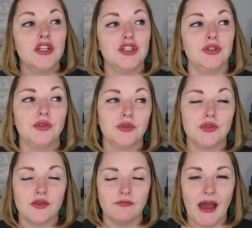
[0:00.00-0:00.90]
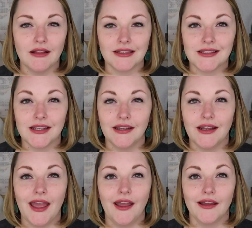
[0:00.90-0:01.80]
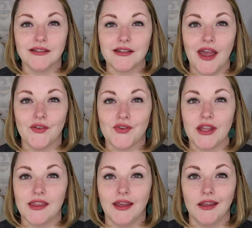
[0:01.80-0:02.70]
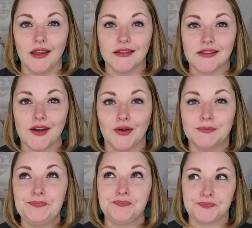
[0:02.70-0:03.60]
to sort of balance it and everything. And so